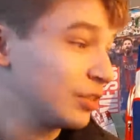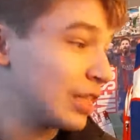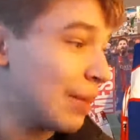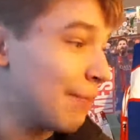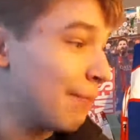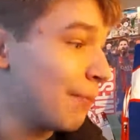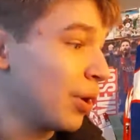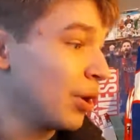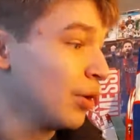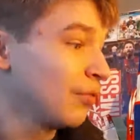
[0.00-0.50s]
They're
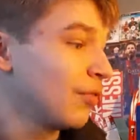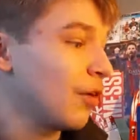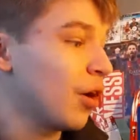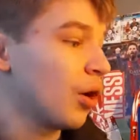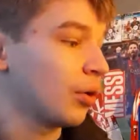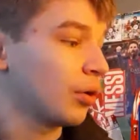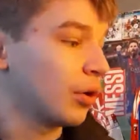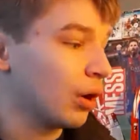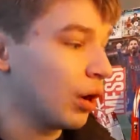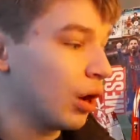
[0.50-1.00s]
both
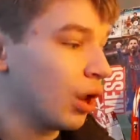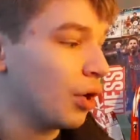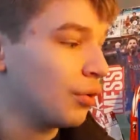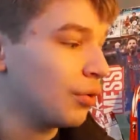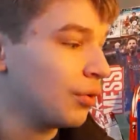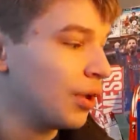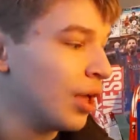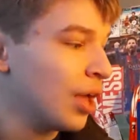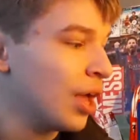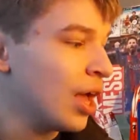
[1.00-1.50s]
on
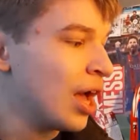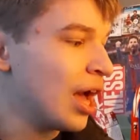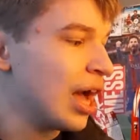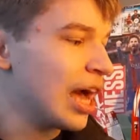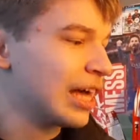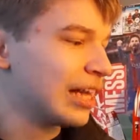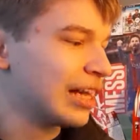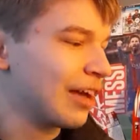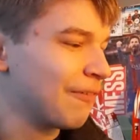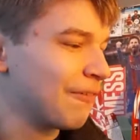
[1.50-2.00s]
loan,
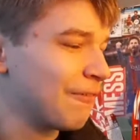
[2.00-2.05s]
and I